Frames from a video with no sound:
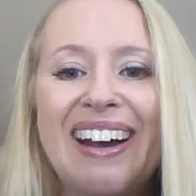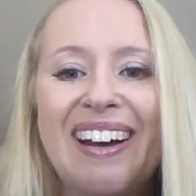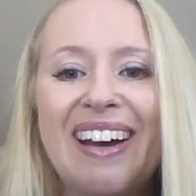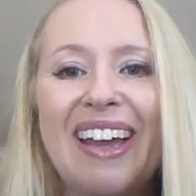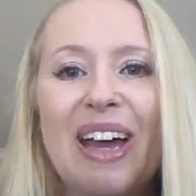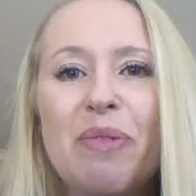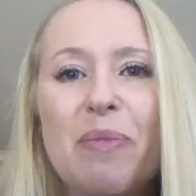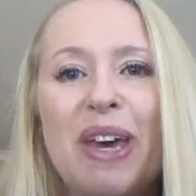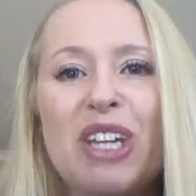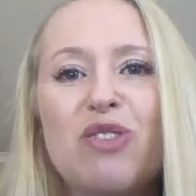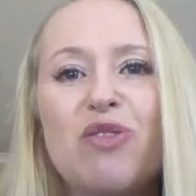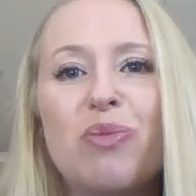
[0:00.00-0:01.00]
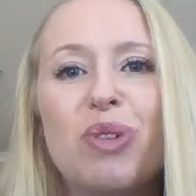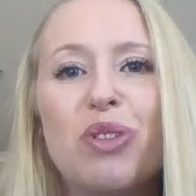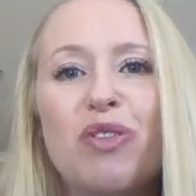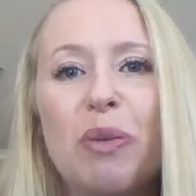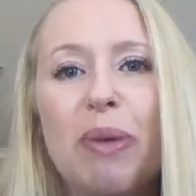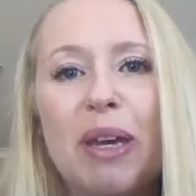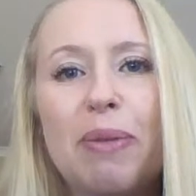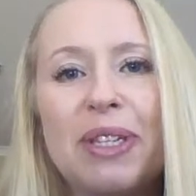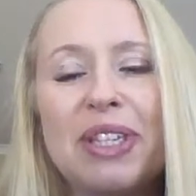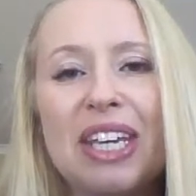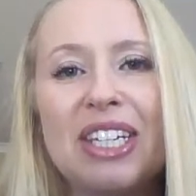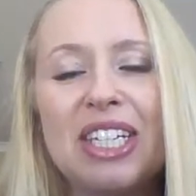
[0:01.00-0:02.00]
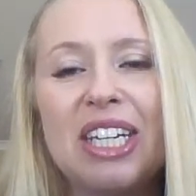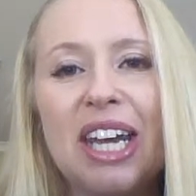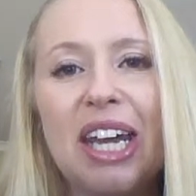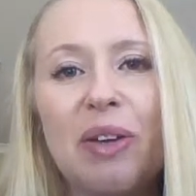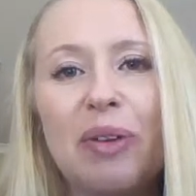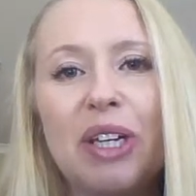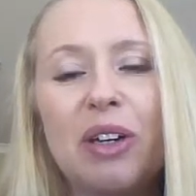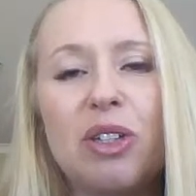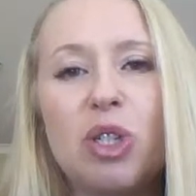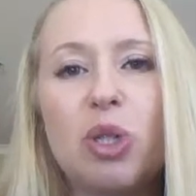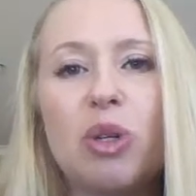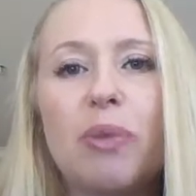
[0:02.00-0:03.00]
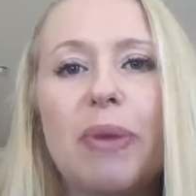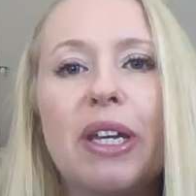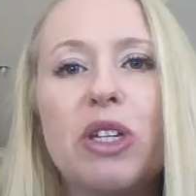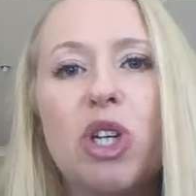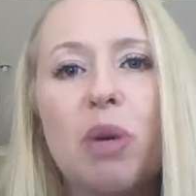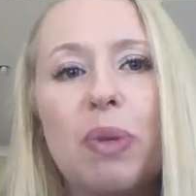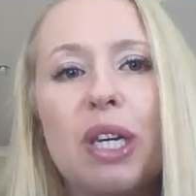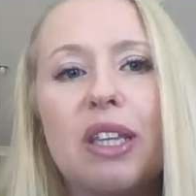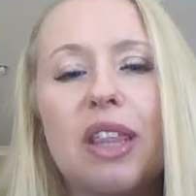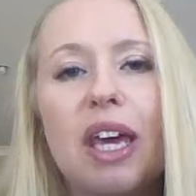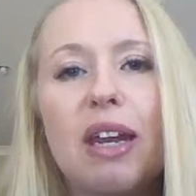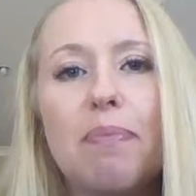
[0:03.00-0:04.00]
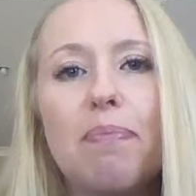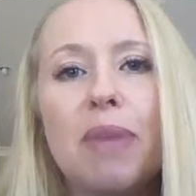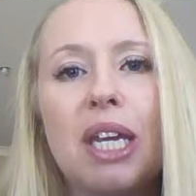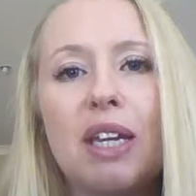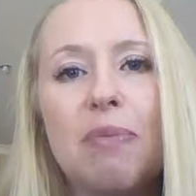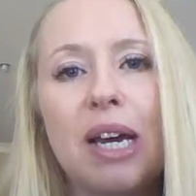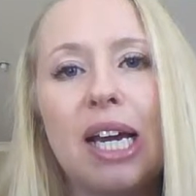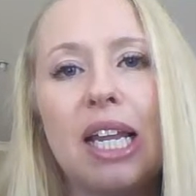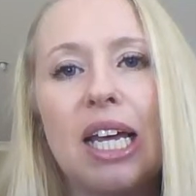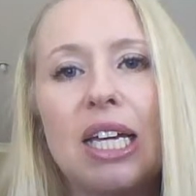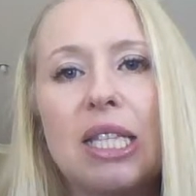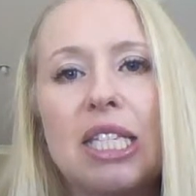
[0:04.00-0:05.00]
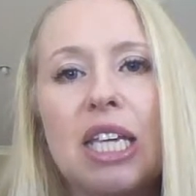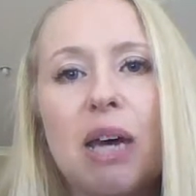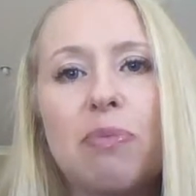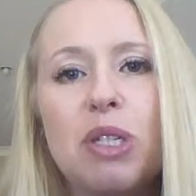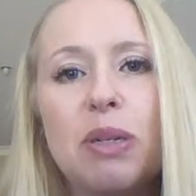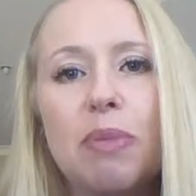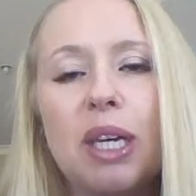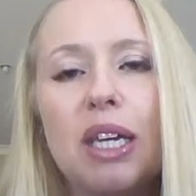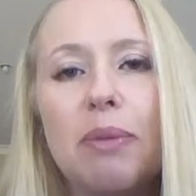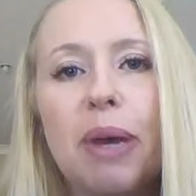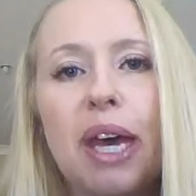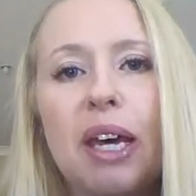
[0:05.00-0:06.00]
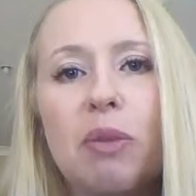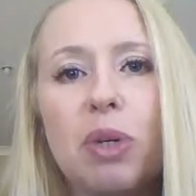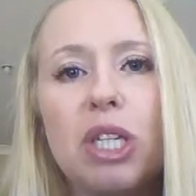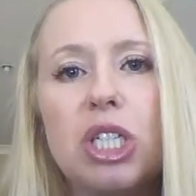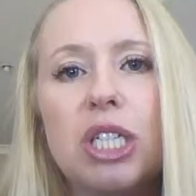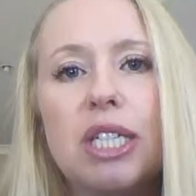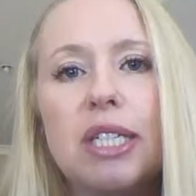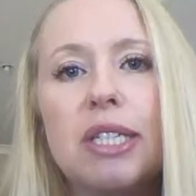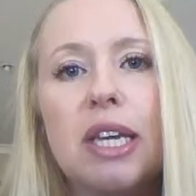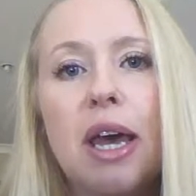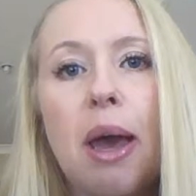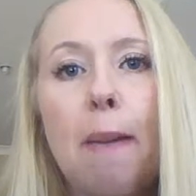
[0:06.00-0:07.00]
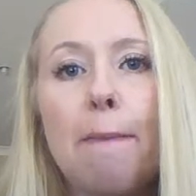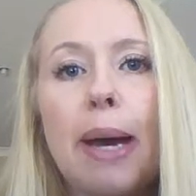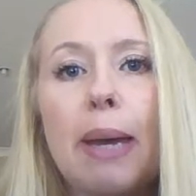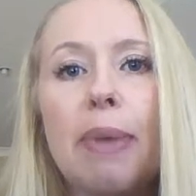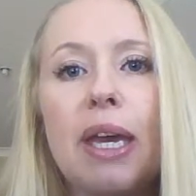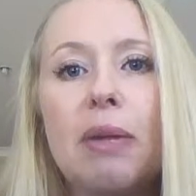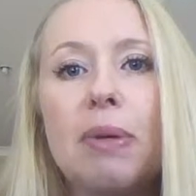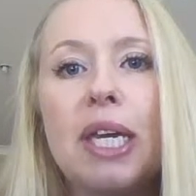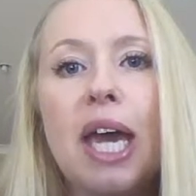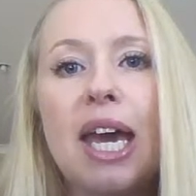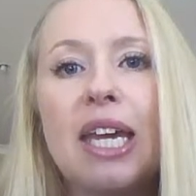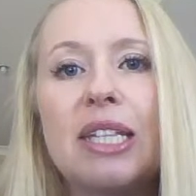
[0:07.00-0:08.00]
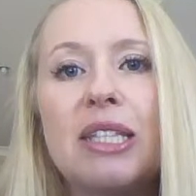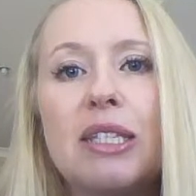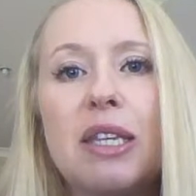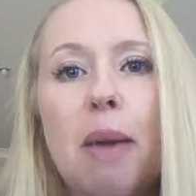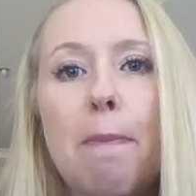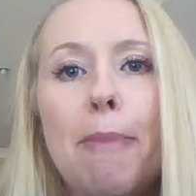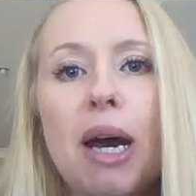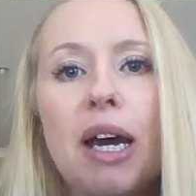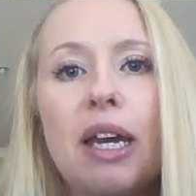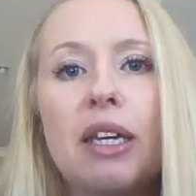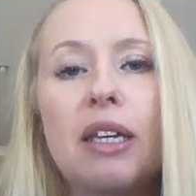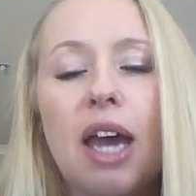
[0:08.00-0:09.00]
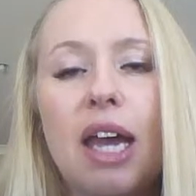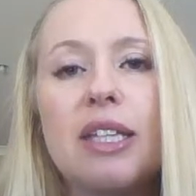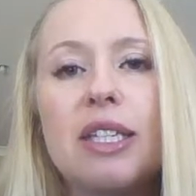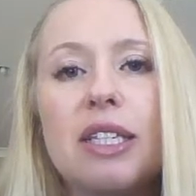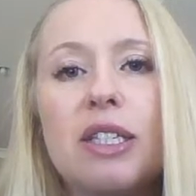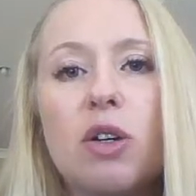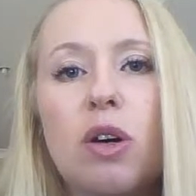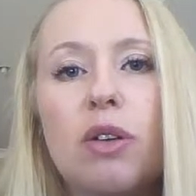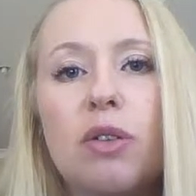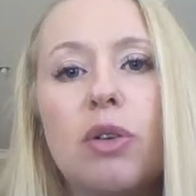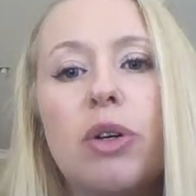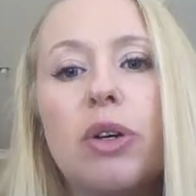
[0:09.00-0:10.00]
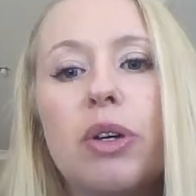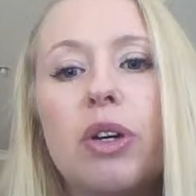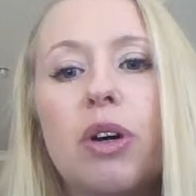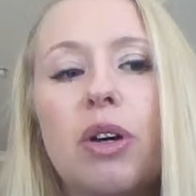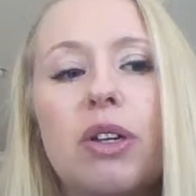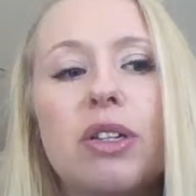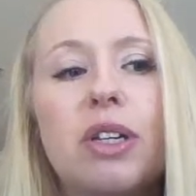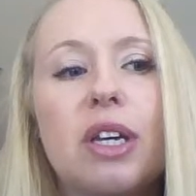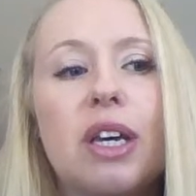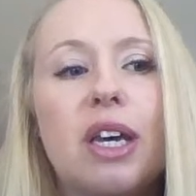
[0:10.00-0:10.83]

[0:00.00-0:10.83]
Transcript: Hi, I'm Amanda from Groovy Babies, and today we're going to talk about a topic that many of my clients come to me about, which is my baby hates my, hates his cot or her cot.